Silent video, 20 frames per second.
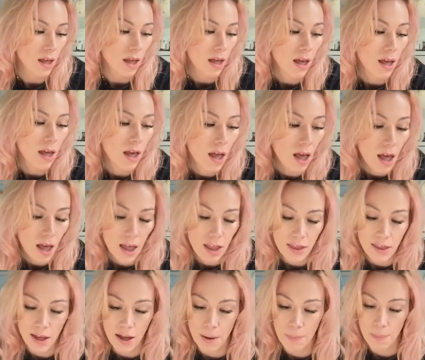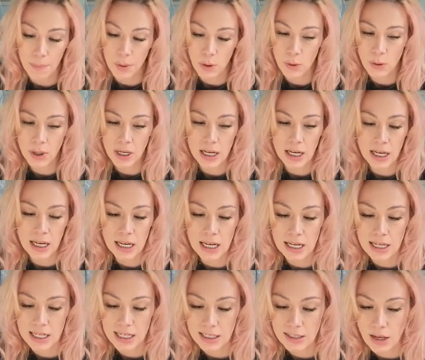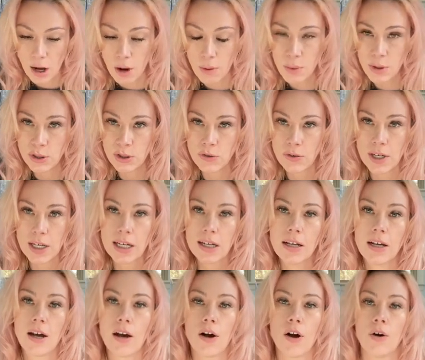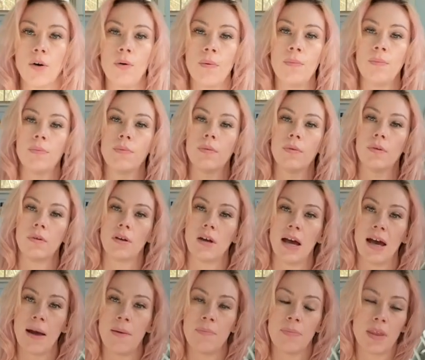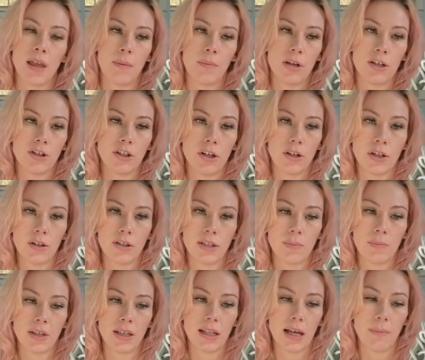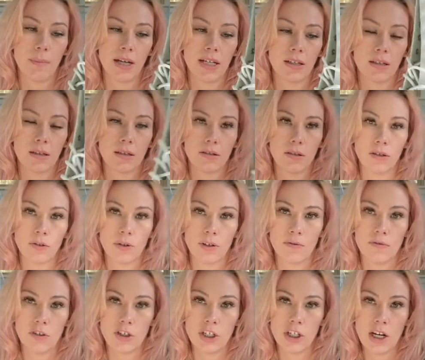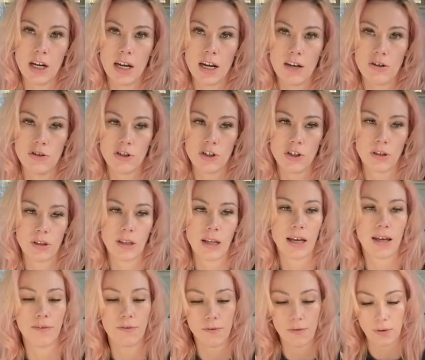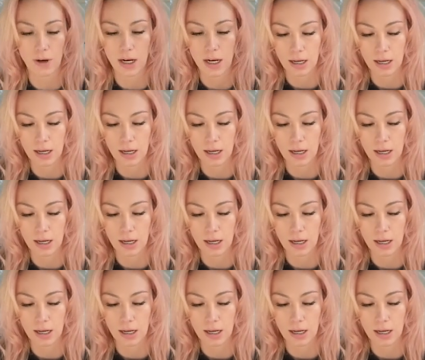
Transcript: The booty is almost ready to go. Okay. I'm going to show you something that might sort of change your life right